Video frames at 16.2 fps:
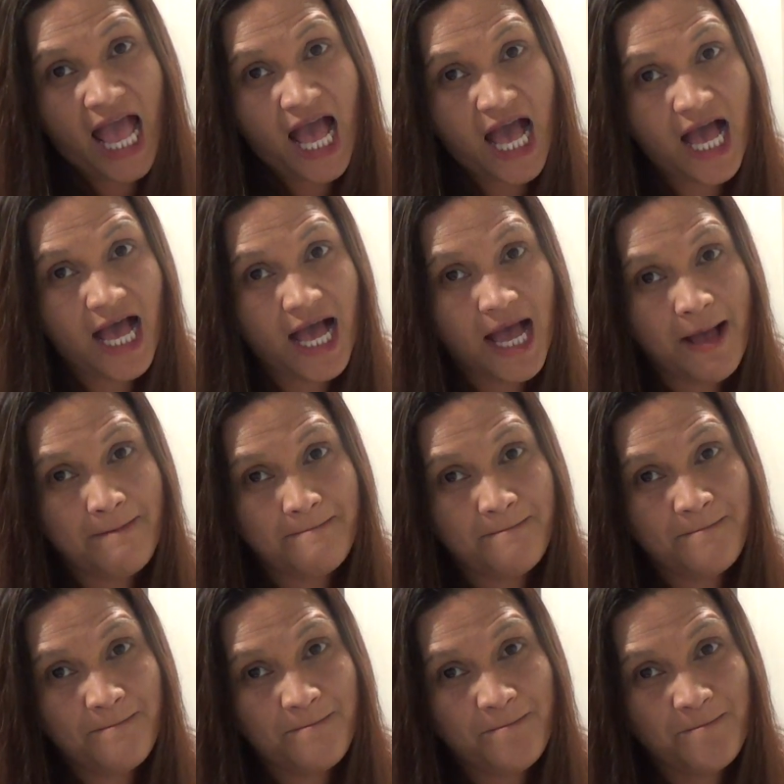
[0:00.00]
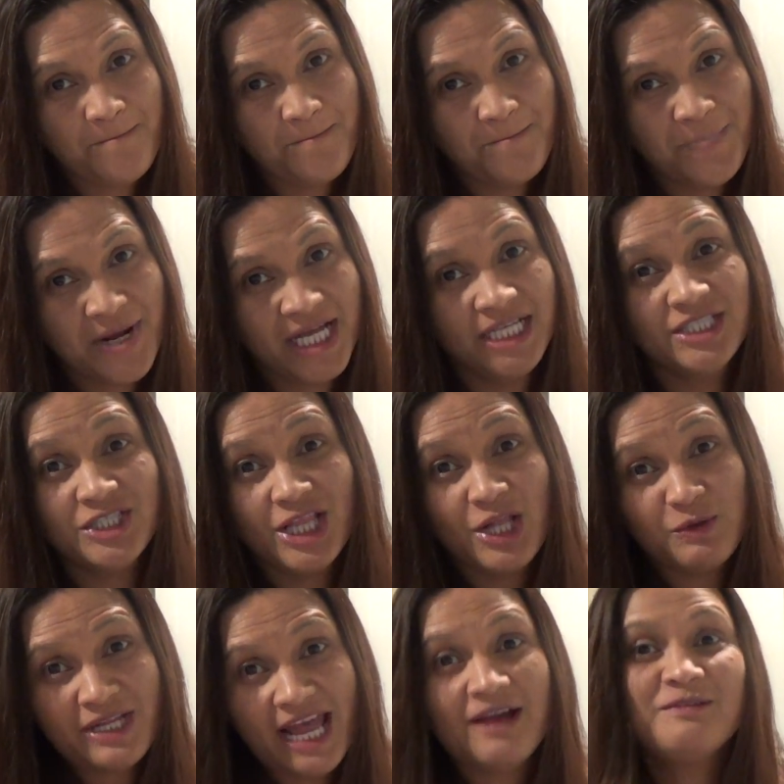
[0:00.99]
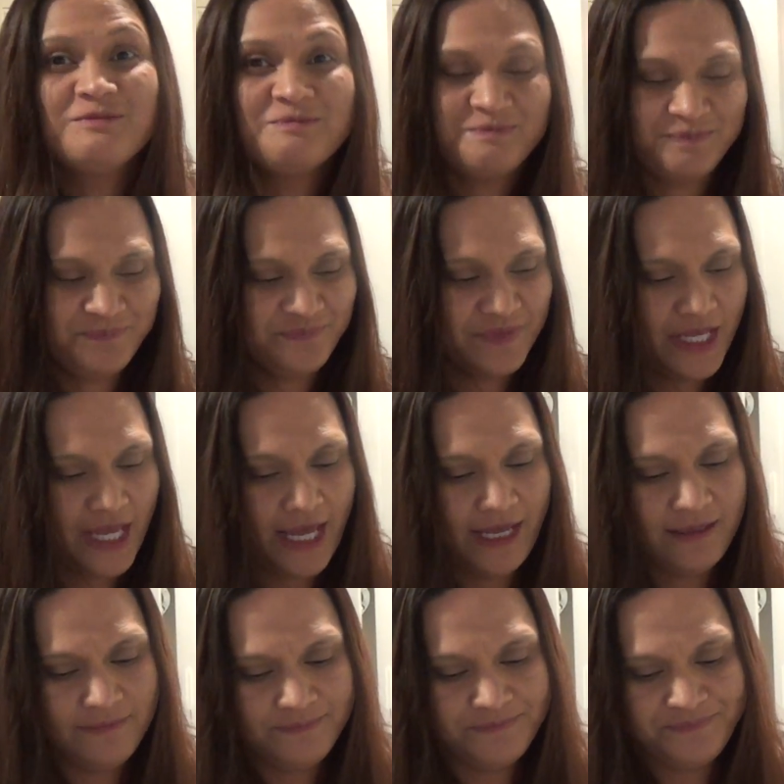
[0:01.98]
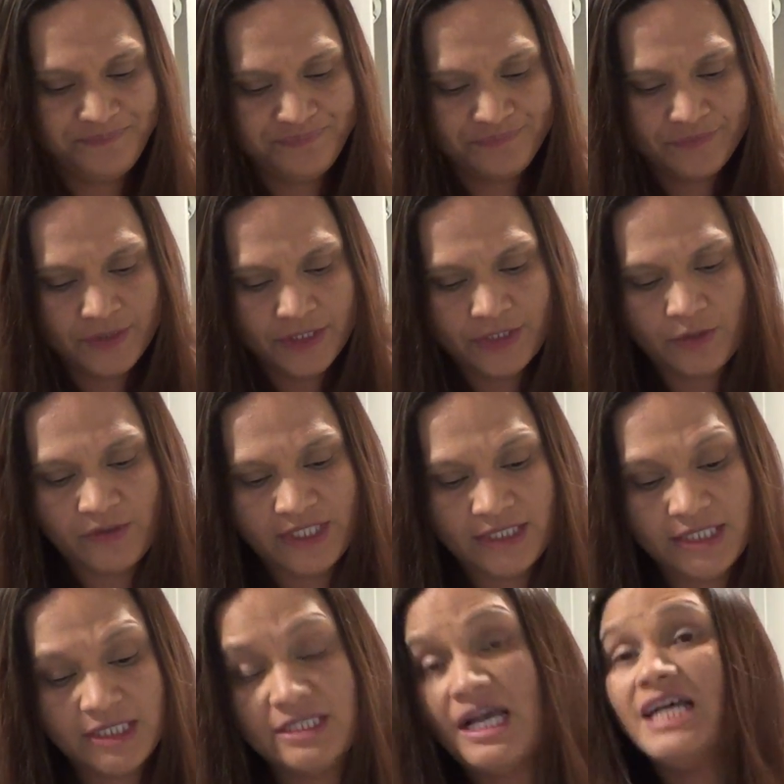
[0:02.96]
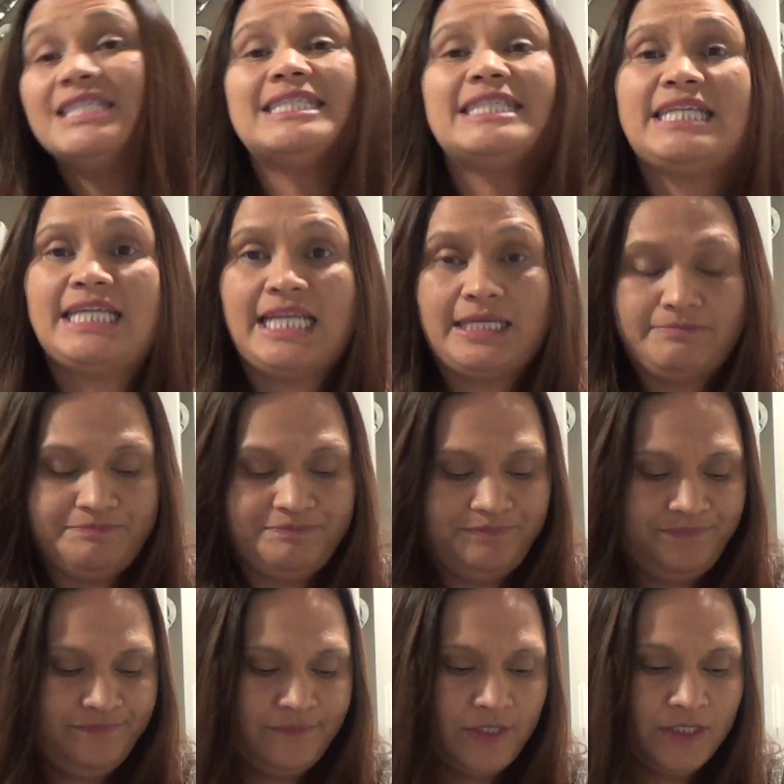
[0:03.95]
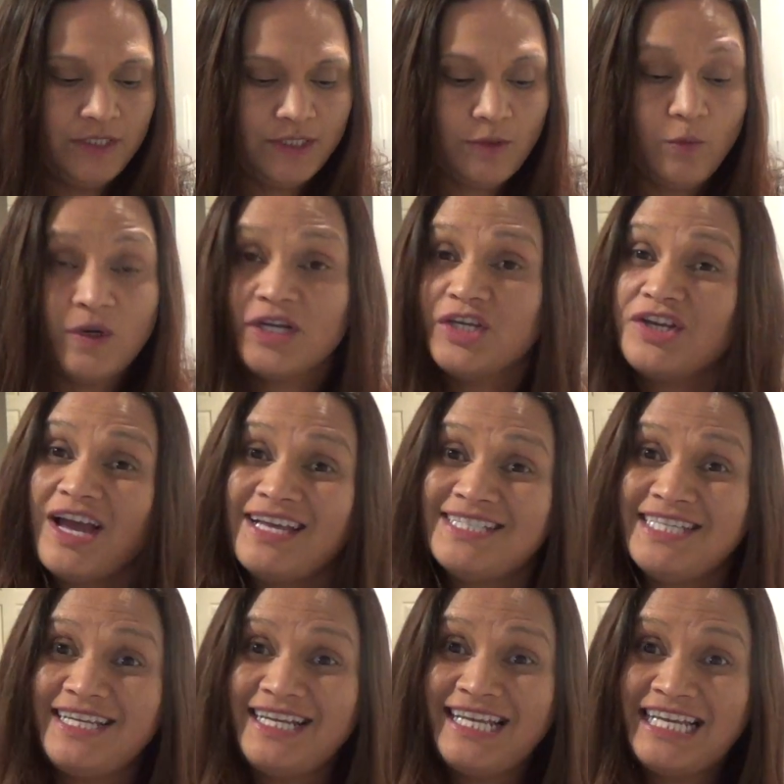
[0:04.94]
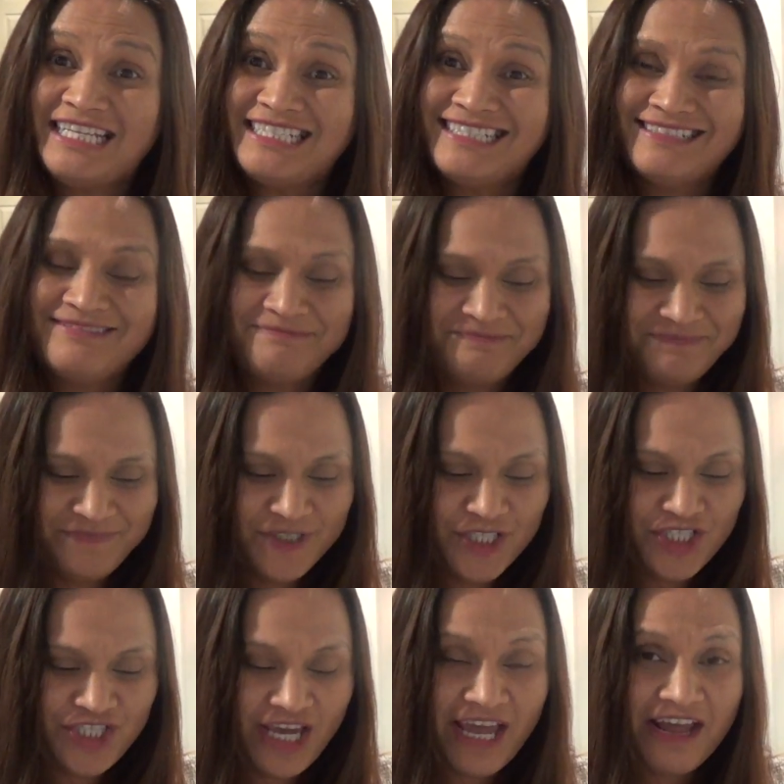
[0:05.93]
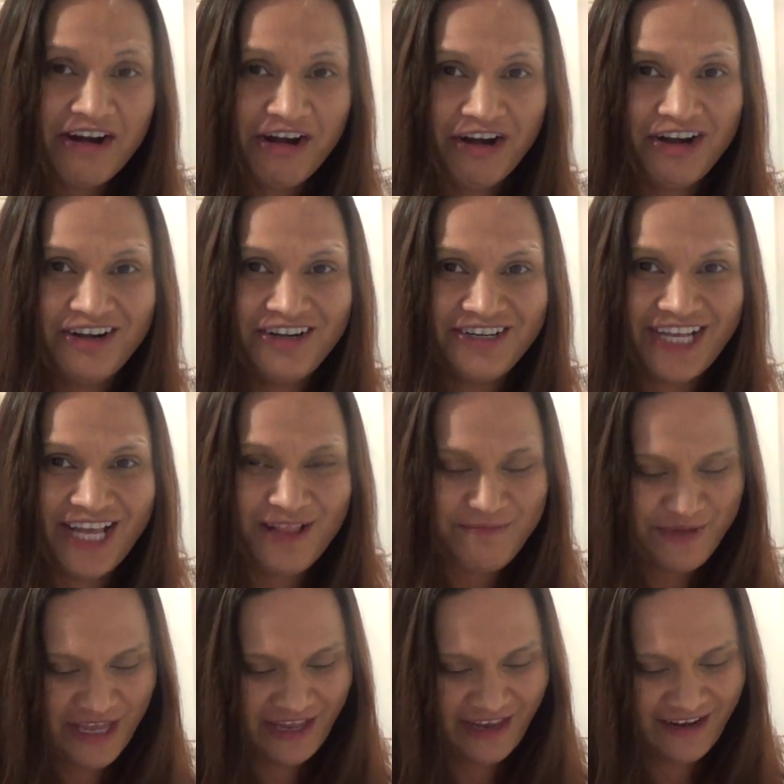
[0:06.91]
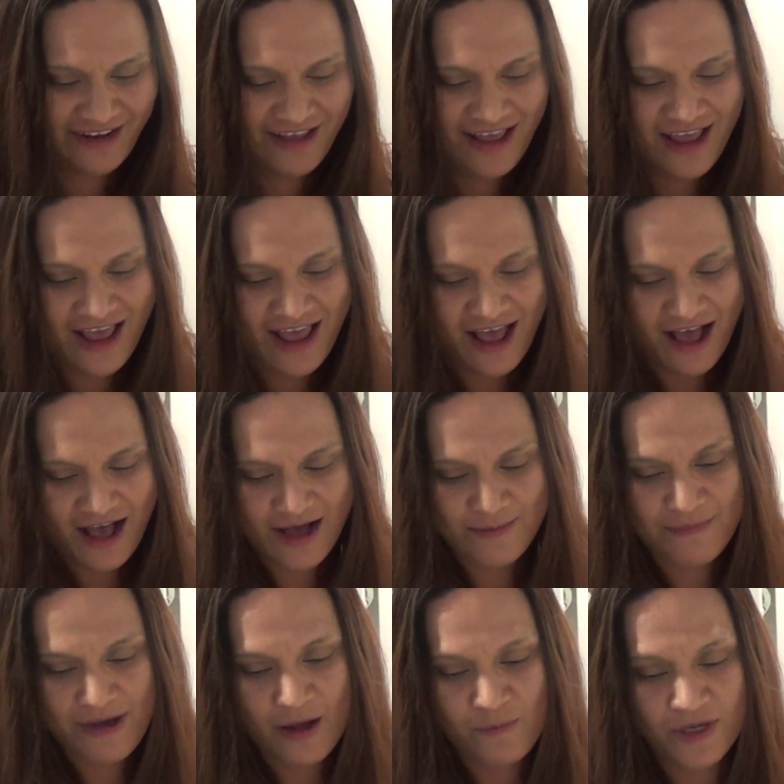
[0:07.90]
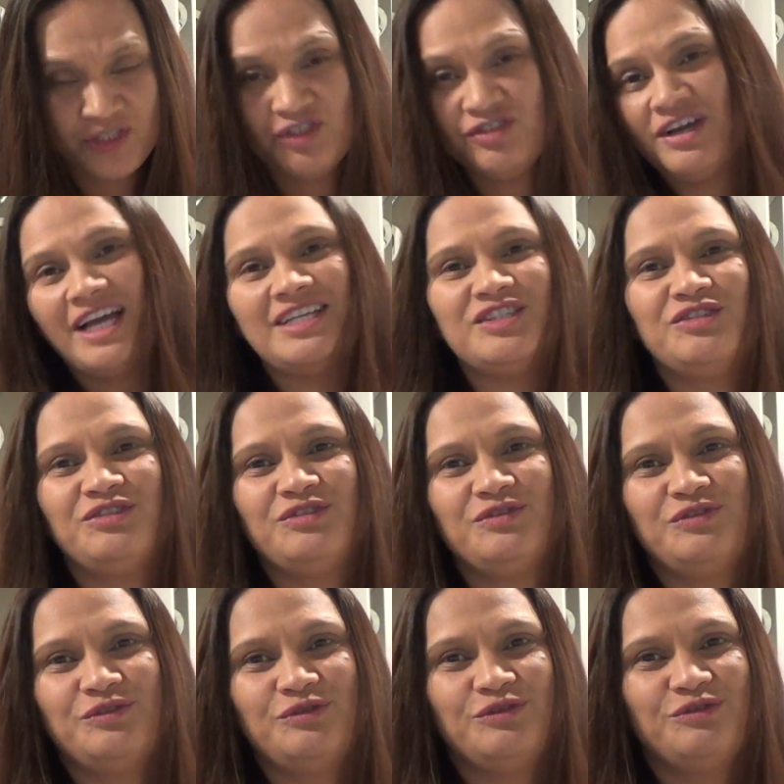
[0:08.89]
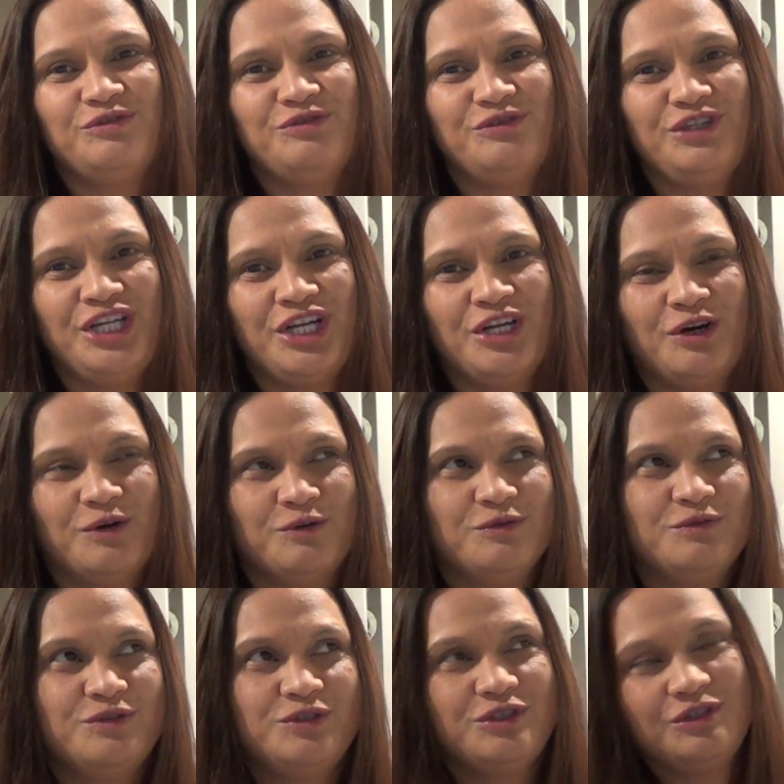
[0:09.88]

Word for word: um, slow down, okay? So this is us eating. So what are you guys eating? Share, tell me. Um, I want you guys to, you know,